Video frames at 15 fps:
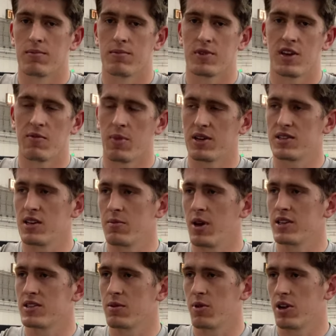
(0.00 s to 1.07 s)
giving my
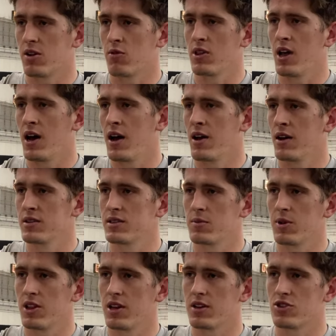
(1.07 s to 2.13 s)
teammates somebody to rely on,
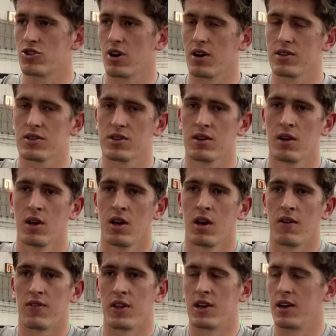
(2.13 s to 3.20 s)
somebody they can trust.
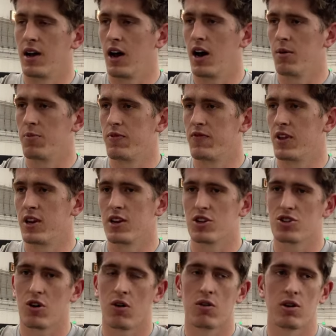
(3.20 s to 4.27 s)
If they need help, if they need a
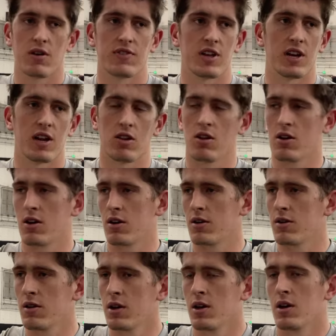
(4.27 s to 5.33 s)
shoulder, if they need to
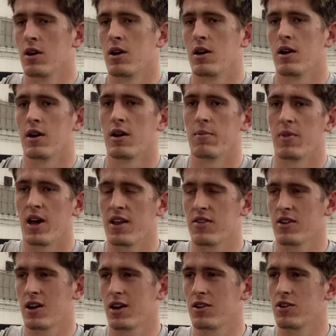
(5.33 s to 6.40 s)
learn,
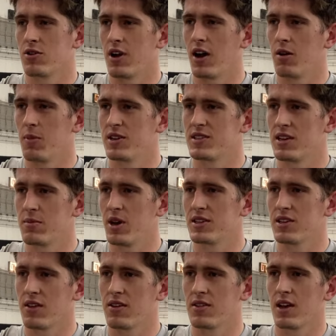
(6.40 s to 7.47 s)
anything I can do to help my
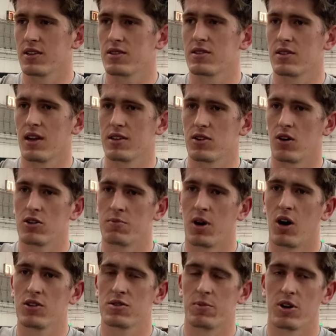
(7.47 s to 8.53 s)
teammates, I think that's all, my
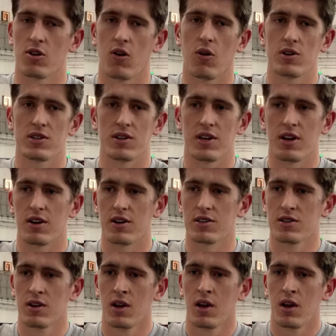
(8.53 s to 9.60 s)
ultimate goal as a leader
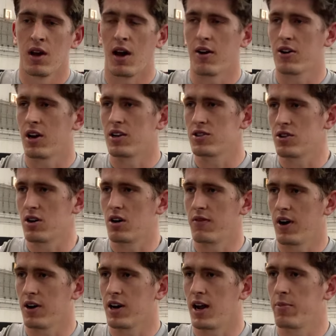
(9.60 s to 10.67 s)
is how can I
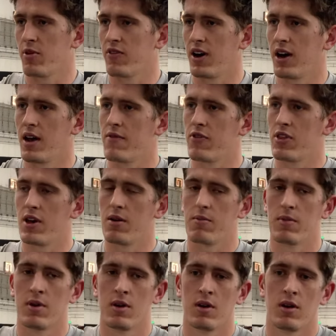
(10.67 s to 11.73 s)
serve, how can I provide for them.
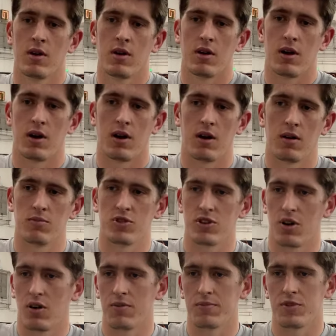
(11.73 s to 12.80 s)

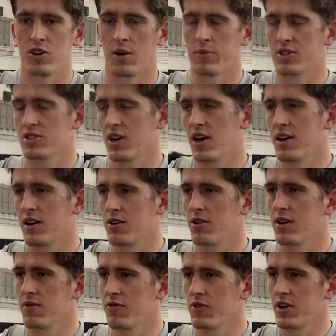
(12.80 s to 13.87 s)
So, you know, I'm excited and
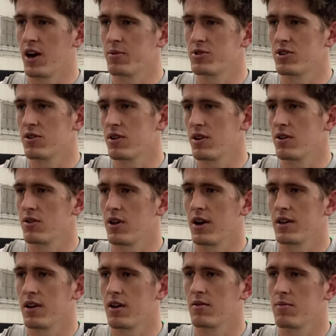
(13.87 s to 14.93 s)
grateful for the opportunity to do
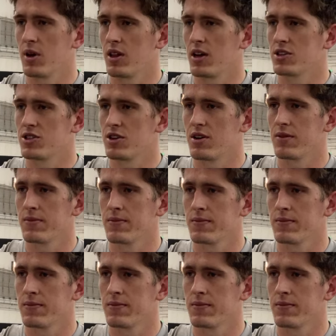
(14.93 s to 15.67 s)
that again in my last year.